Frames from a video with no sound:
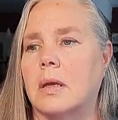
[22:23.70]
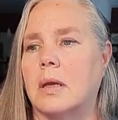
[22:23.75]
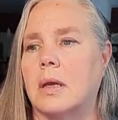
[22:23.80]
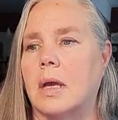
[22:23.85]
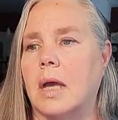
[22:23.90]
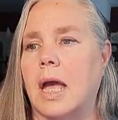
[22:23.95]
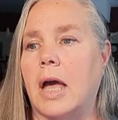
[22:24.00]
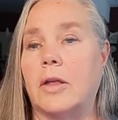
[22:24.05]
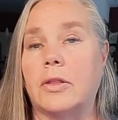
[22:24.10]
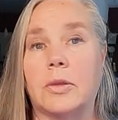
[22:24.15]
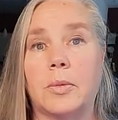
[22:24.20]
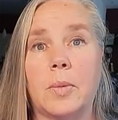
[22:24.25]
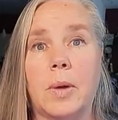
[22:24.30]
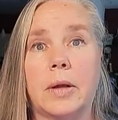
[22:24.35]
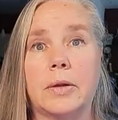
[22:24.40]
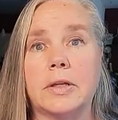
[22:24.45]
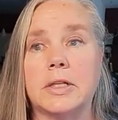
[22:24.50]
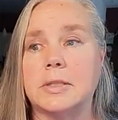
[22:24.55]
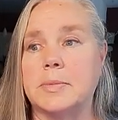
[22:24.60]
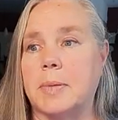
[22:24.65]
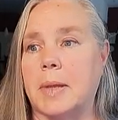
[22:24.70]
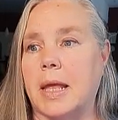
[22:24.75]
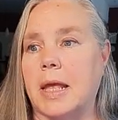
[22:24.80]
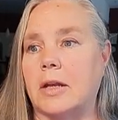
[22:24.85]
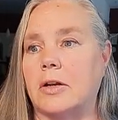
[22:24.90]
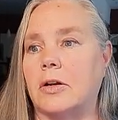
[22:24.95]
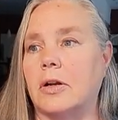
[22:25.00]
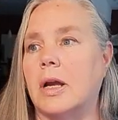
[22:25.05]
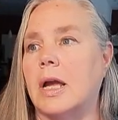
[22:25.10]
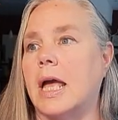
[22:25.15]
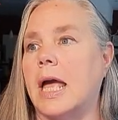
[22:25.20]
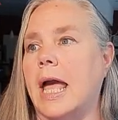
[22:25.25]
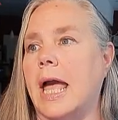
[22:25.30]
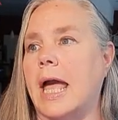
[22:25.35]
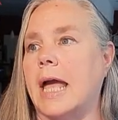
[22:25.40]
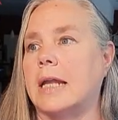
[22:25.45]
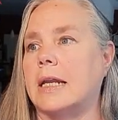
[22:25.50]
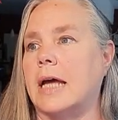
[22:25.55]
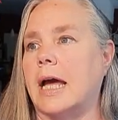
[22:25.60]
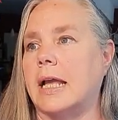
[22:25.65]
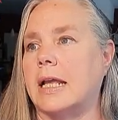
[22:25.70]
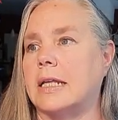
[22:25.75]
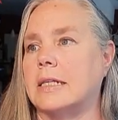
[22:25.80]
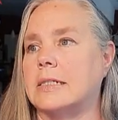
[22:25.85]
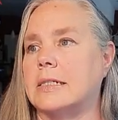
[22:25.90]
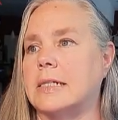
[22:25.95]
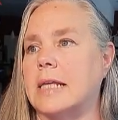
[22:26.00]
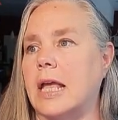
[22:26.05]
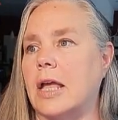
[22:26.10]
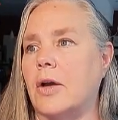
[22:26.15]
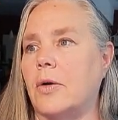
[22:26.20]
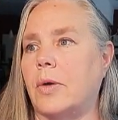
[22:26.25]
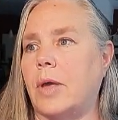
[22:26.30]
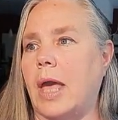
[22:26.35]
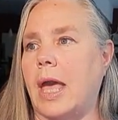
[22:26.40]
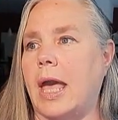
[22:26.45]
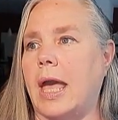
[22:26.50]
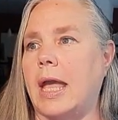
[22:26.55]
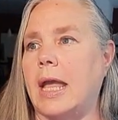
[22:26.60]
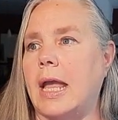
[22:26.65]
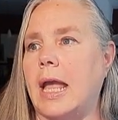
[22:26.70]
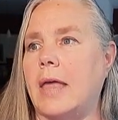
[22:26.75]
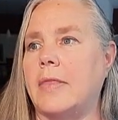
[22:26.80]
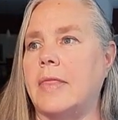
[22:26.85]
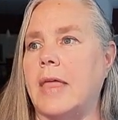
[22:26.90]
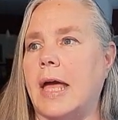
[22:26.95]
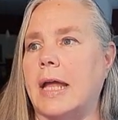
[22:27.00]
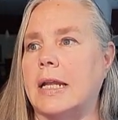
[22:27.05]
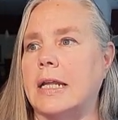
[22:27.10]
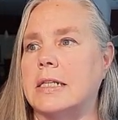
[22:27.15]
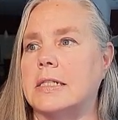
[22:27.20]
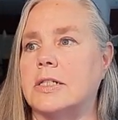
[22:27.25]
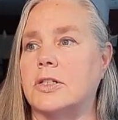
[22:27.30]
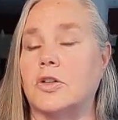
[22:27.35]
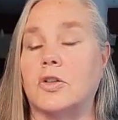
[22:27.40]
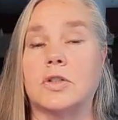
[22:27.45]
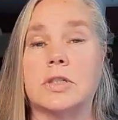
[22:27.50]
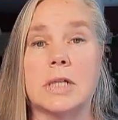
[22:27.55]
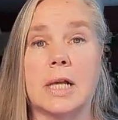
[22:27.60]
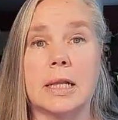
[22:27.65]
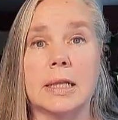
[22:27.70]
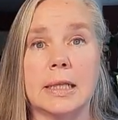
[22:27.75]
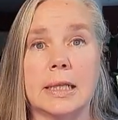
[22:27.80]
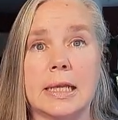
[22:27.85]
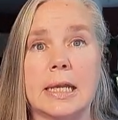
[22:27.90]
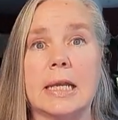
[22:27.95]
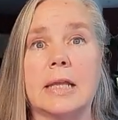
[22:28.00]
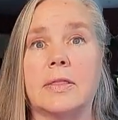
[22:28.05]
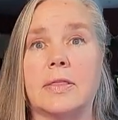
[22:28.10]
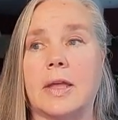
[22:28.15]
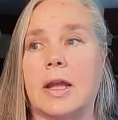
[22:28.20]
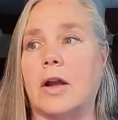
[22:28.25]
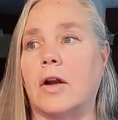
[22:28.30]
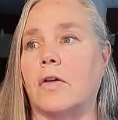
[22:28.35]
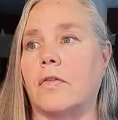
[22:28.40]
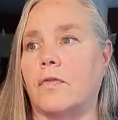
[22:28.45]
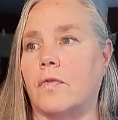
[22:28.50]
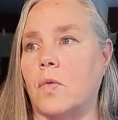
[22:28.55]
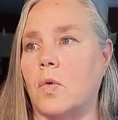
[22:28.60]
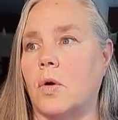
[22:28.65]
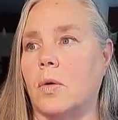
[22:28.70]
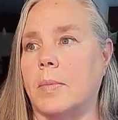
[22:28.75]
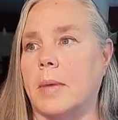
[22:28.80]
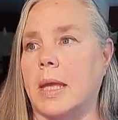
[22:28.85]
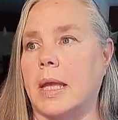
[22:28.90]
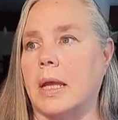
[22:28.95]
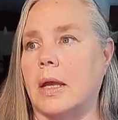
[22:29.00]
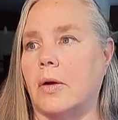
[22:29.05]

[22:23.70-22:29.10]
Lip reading: health and wellness planner, and I can say OK, and that inserts a link there for me.